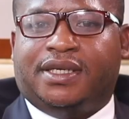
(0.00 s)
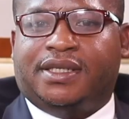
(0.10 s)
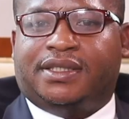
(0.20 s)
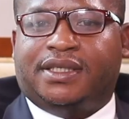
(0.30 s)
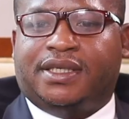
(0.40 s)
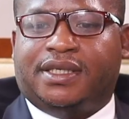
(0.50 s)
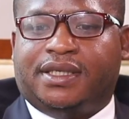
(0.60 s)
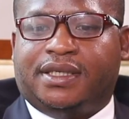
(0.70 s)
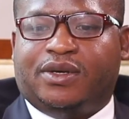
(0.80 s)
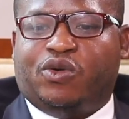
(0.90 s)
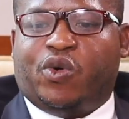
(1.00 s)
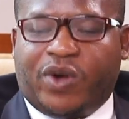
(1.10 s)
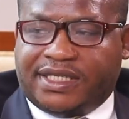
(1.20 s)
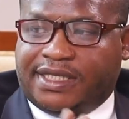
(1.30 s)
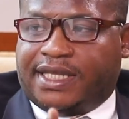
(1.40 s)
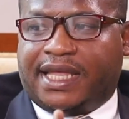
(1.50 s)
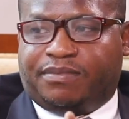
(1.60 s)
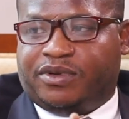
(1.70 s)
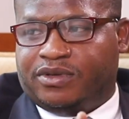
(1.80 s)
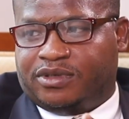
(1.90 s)
into open
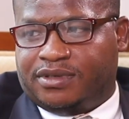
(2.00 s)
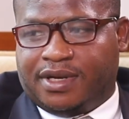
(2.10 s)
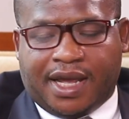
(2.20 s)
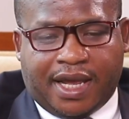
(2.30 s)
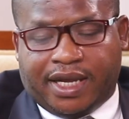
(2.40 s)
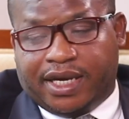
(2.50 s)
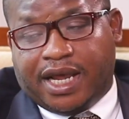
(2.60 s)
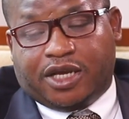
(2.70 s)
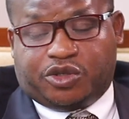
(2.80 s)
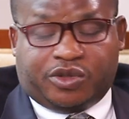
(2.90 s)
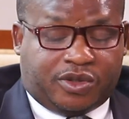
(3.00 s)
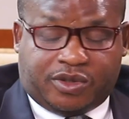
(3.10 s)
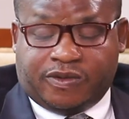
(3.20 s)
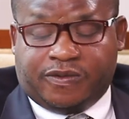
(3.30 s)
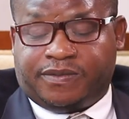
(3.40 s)
setup. No sooner at that room.